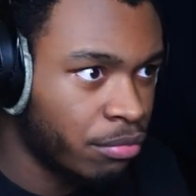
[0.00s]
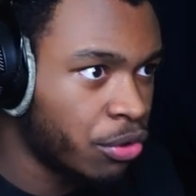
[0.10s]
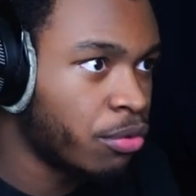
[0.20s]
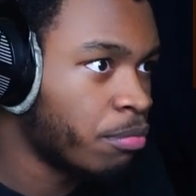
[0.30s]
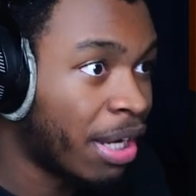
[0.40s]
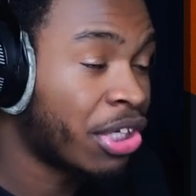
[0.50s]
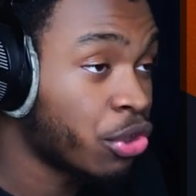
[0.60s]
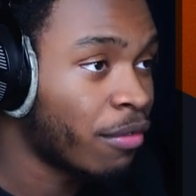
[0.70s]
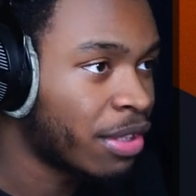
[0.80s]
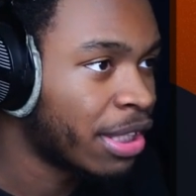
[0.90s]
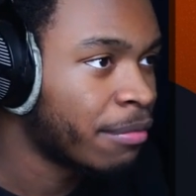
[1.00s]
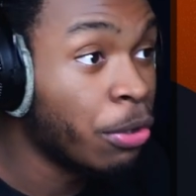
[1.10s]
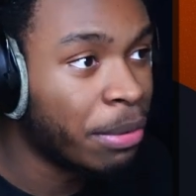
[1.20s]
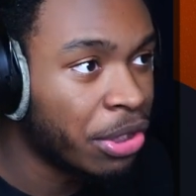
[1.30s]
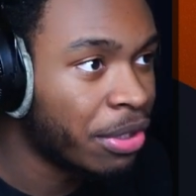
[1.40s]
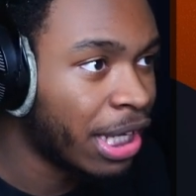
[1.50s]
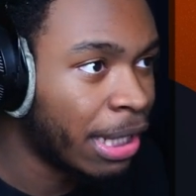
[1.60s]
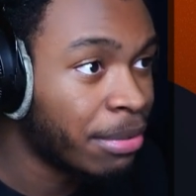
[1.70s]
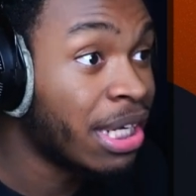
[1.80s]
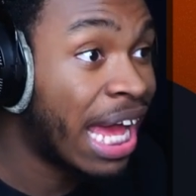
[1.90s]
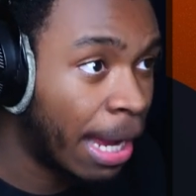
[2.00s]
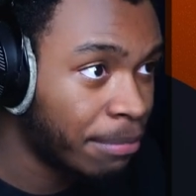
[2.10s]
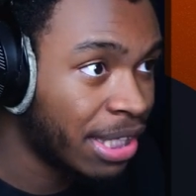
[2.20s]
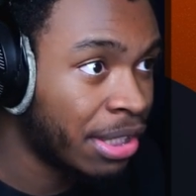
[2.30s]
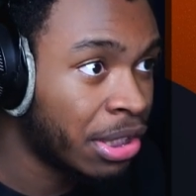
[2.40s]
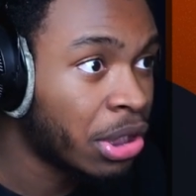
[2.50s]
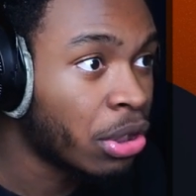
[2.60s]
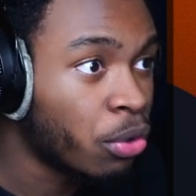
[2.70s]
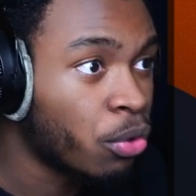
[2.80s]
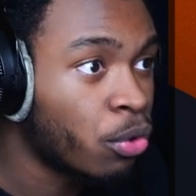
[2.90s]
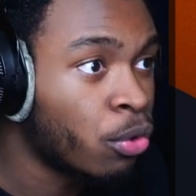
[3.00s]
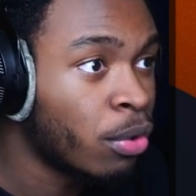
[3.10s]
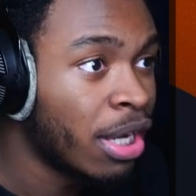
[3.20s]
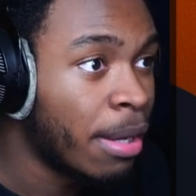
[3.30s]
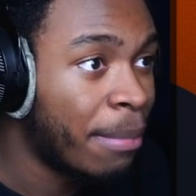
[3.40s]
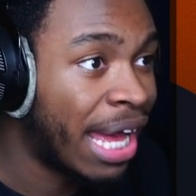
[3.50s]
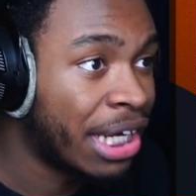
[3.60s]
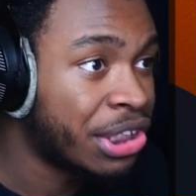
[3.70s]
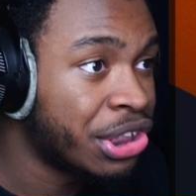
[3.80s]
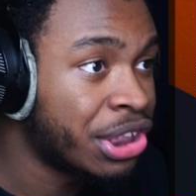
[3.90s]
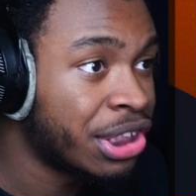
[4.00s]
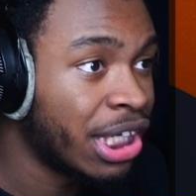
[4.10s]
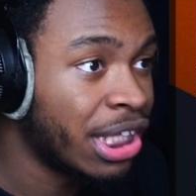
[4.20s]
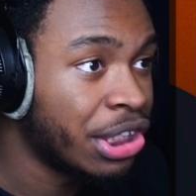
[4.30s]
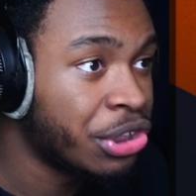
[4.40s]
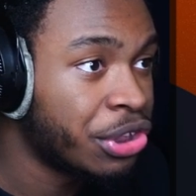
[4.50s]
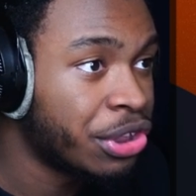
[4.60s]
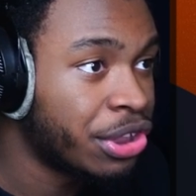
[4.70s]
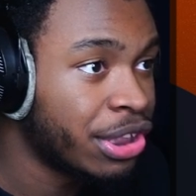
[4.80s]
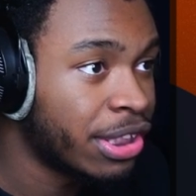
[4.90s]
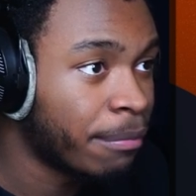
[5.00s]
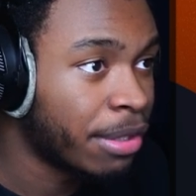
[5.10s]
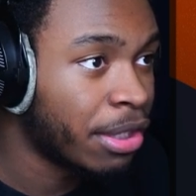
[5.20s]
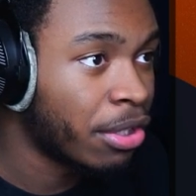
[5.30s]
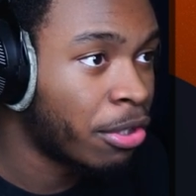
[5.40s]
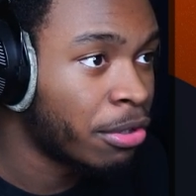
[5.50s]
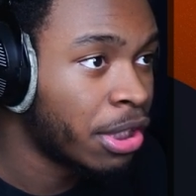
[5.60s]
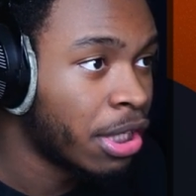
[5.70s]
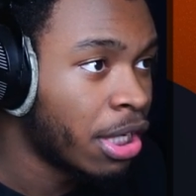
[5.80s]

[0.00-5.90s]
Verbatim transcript: you Microsoft thing. It'll be your name, then app data, local packages, and then you should see something called